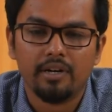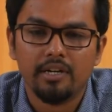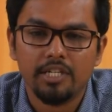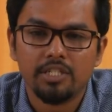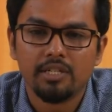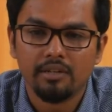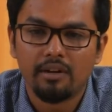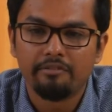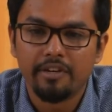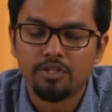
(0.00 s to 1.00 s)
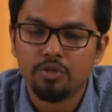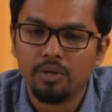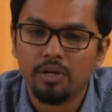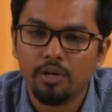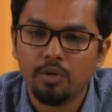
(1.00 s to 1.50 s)
digital graphics
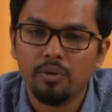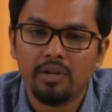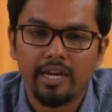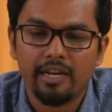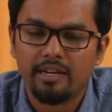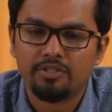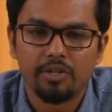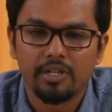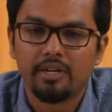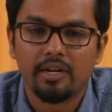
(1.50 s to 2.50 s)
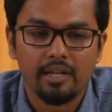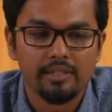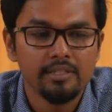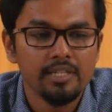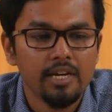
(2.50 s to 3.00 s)
tool like Illustrator and
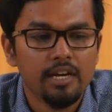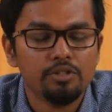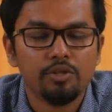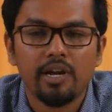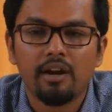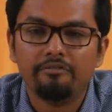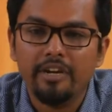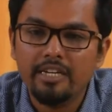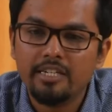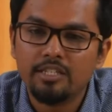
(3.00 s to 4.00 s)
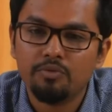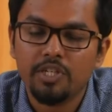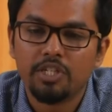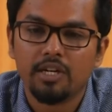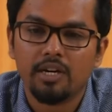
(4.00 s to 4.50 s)
others. So there are filters
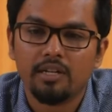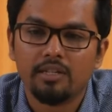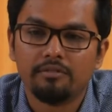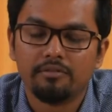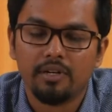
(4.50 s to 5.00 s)
which the